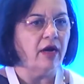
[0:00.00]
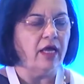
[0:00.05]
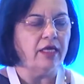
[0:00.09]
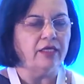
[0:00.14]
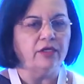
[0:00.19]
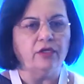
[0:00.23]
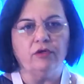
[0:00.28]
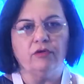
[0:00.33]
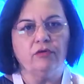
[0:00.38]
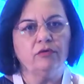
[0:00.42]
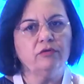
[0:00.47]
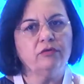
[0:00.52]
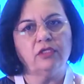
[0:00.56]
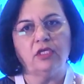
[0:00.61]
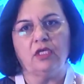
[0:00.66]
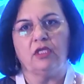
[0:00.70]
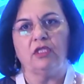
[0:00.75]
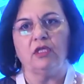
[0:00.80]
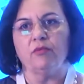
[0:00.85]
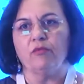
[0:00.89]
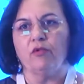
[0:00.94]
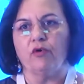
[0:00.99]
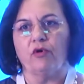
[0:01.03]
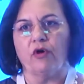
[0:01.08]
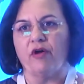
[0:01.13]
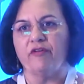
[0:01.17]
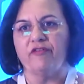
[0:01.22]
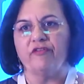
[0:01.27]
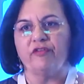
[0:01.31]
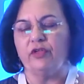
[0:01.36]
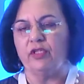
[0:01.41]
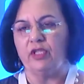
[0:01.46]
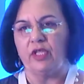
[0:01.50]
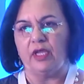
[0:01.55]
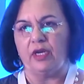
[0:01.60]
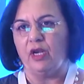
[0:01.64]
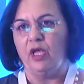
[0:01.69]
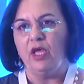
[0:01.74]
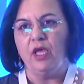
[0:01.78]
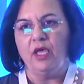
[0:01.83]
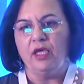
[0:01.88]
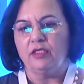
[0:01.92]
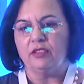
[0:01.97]
and you see them more often than
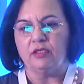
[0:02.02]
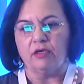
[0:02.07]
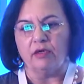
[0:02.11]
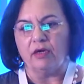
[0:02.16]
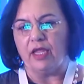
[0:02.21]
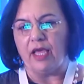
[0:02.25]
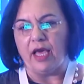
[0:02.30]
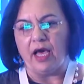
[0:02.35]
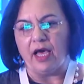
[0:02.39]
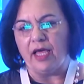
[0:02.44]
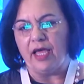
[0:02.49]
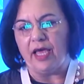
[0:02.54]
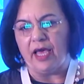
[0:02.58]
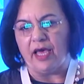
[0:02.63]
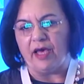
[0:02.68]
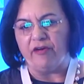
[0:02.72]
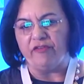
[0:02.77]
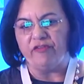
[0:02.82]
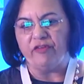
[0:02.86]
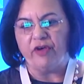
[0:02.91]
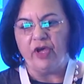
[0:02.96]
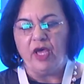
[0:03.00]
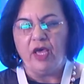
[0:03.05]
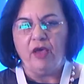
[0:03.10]
certainly I have,